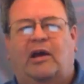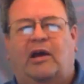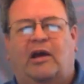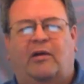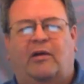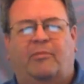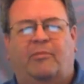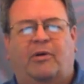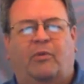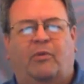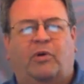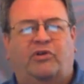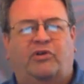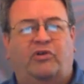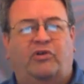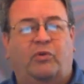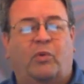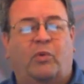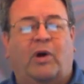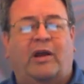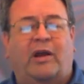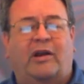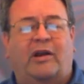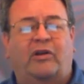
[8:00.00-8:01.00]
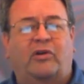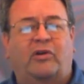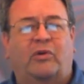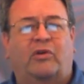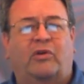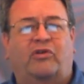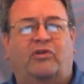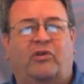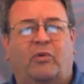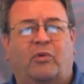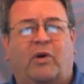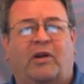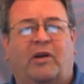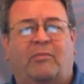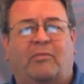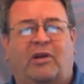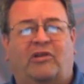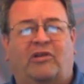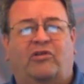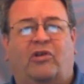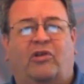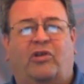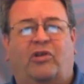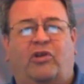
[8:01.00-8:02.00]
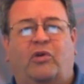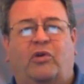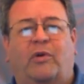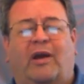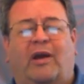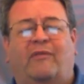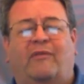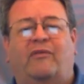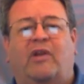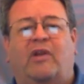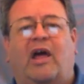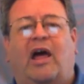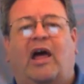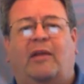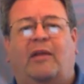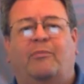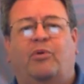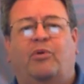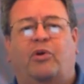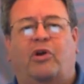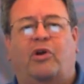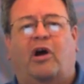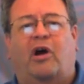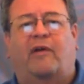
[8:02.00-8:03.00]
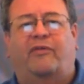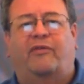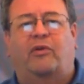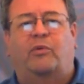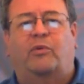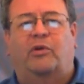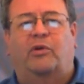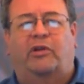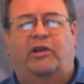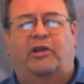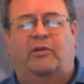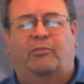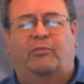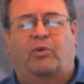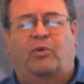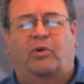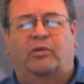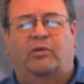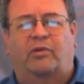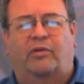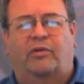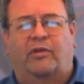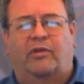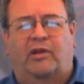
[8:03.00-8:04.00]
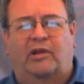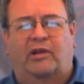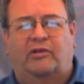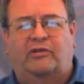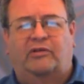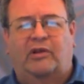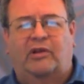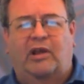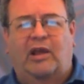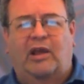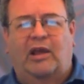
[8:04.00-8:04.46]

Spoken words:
But what you want to do is you want to make sure that you have not put off the really important things.